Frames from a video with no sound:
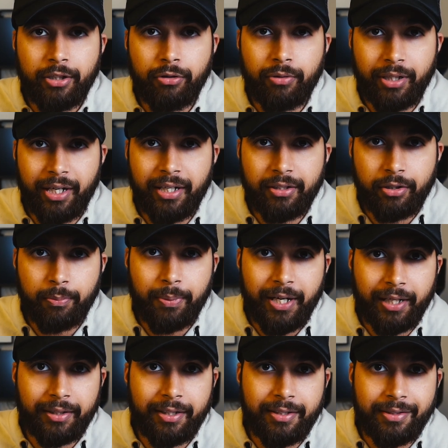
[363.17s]
you can either
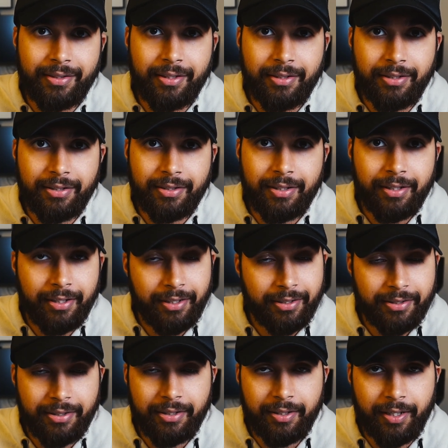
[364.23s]
practice these
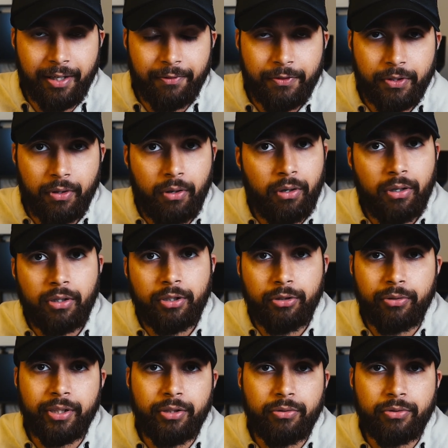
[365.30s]
Linux CTFs or
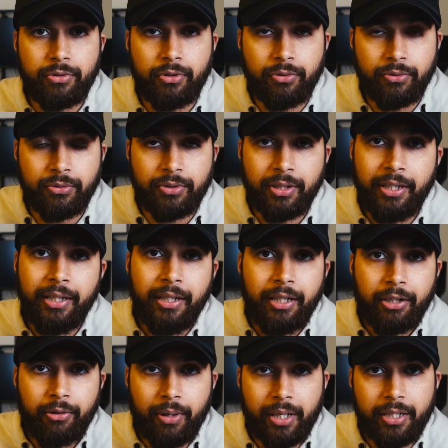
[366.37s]
you can use those
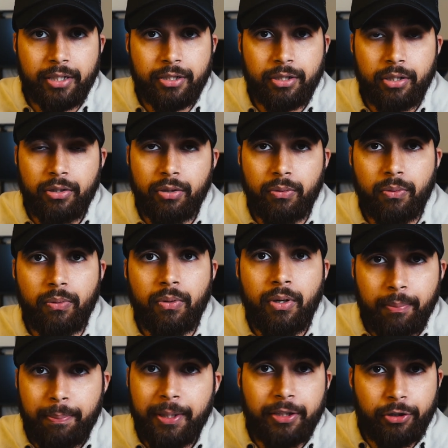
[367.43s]
credits to
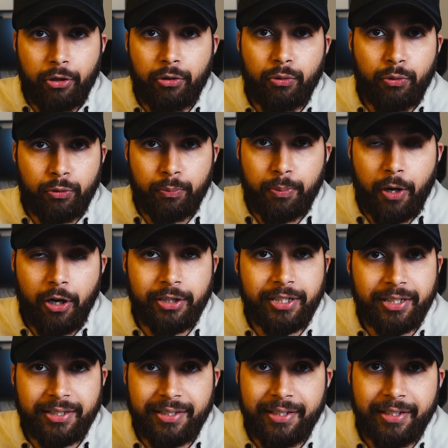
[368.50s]
build your own
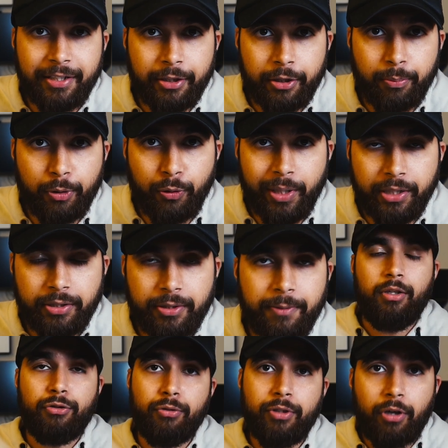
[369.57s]
projects in AWS.
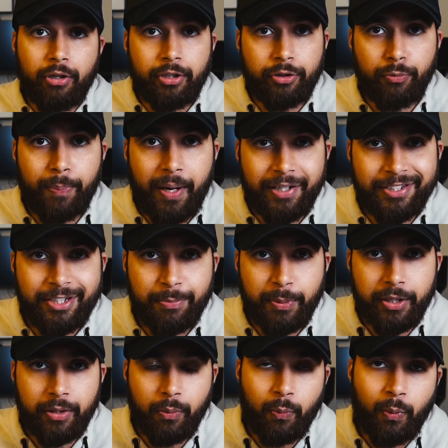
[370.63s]
So in order to
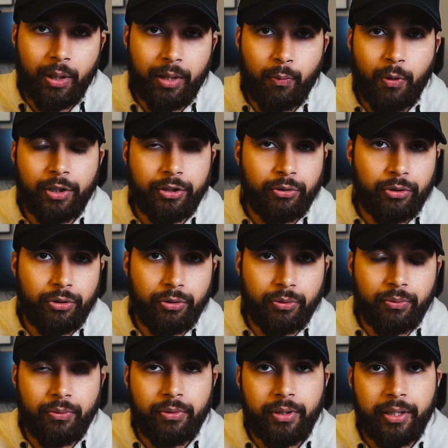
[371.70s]
participate, what I want you to
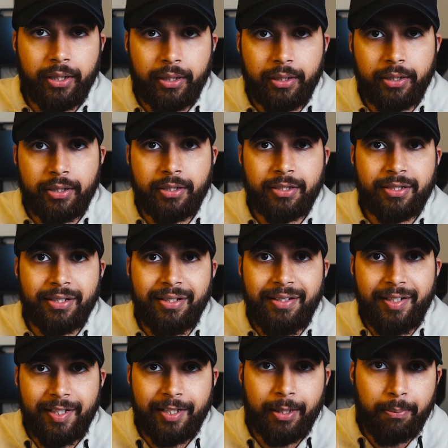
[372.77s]
do is
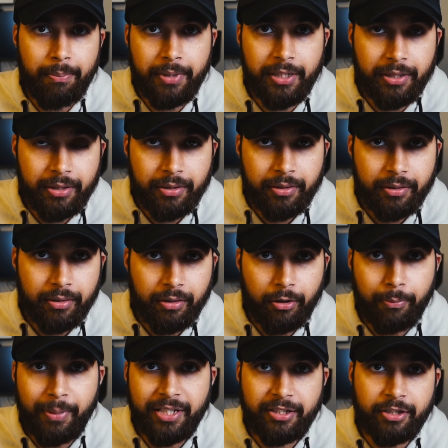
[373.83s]
DM me
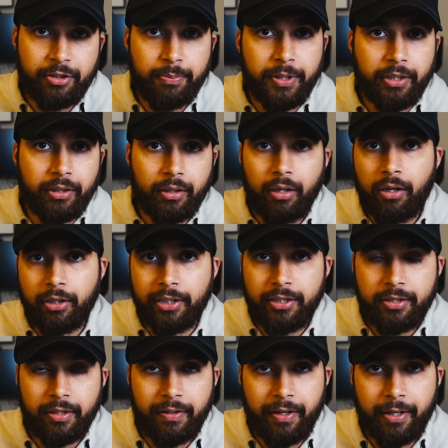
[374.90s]
or message me on
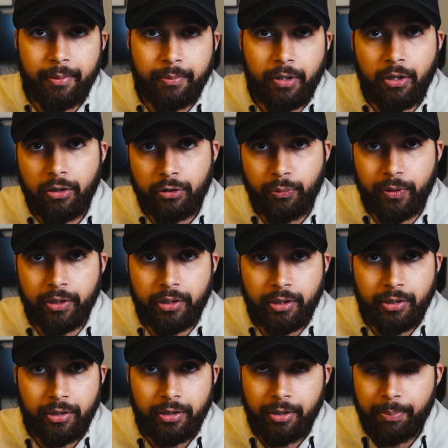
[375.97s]
Instagram or
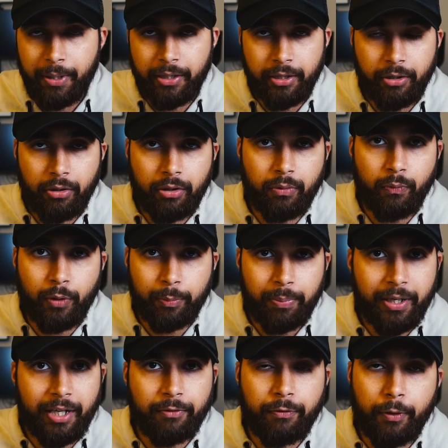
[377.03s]
Twitter, depending on what
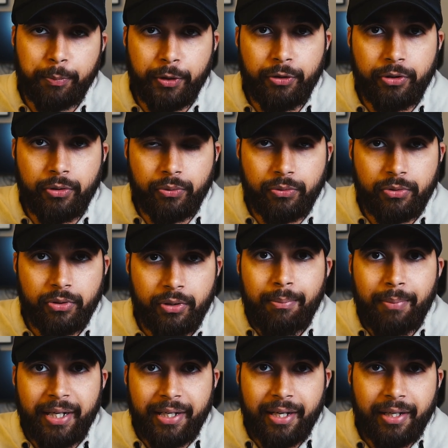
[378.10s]
platform you use.
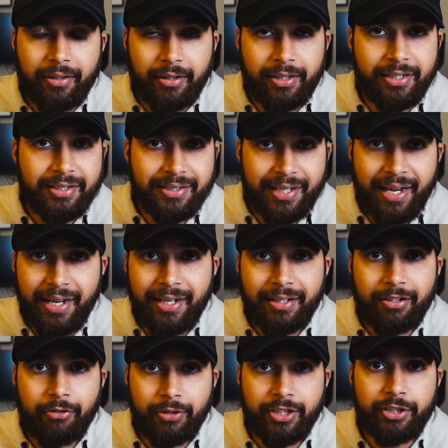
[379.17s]
My handle is
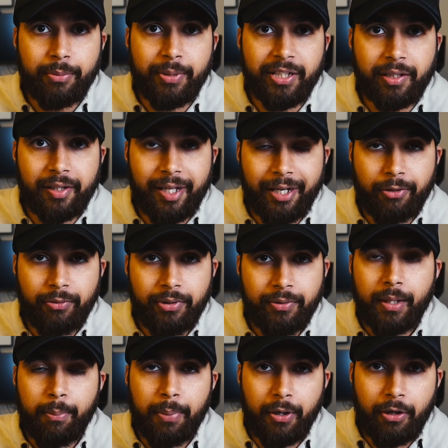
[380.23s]
@rishabhincloud,
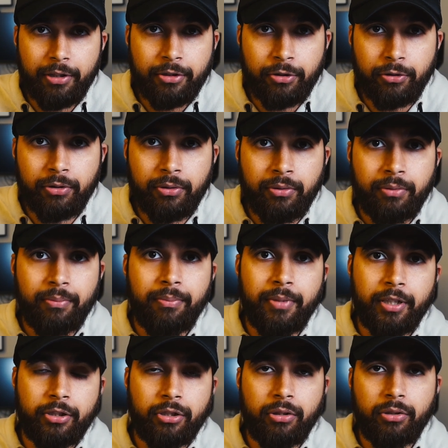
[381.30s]
but also
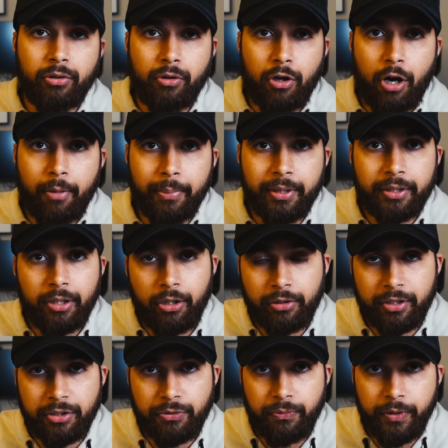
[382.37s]
make sure to comment on
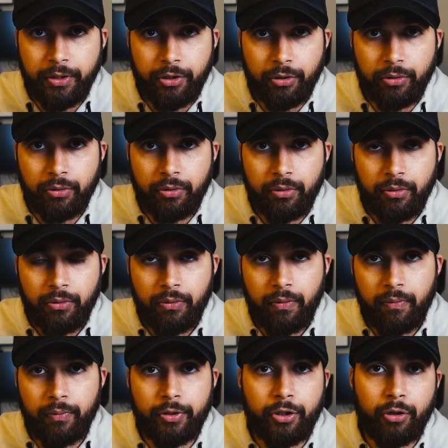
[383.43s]
this video
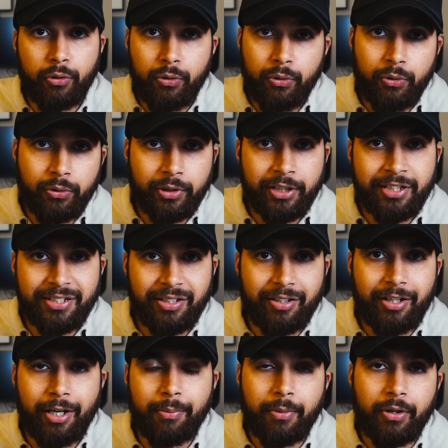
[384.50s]
with your own
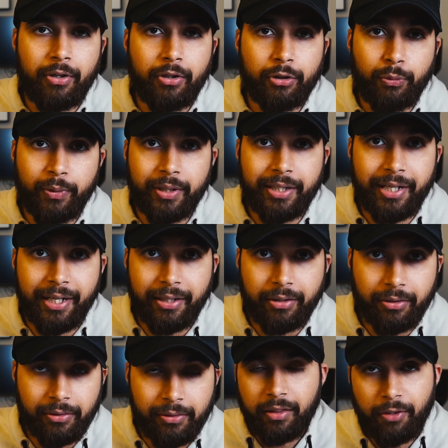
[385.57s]
Instagram or Twitter
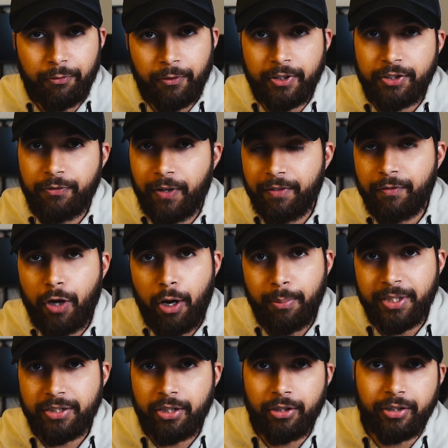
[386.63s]
handle. The first 5
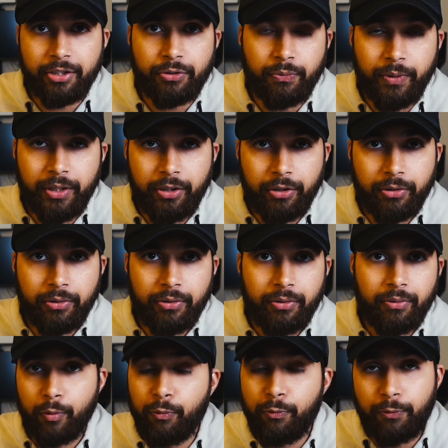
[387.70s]
comments on this video
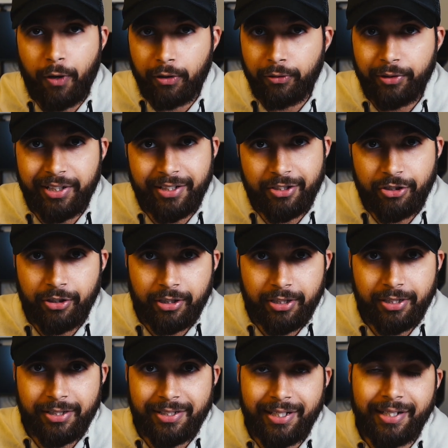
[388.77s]
who follow the
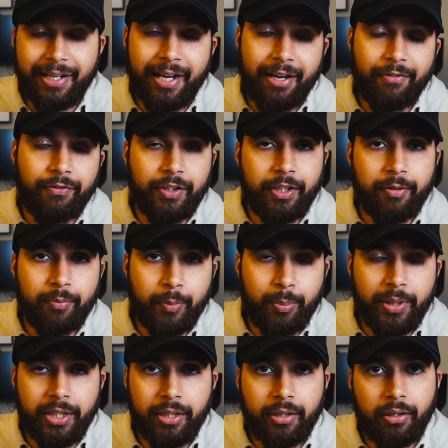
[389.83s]
instructions and have DM'd
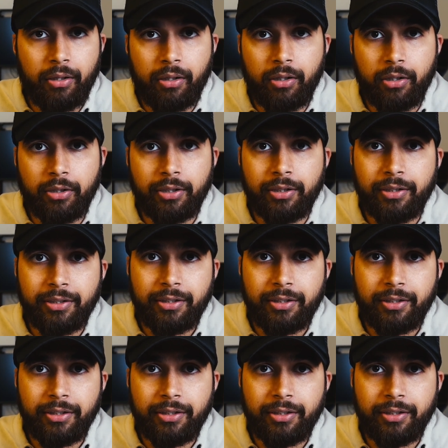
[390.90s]
me on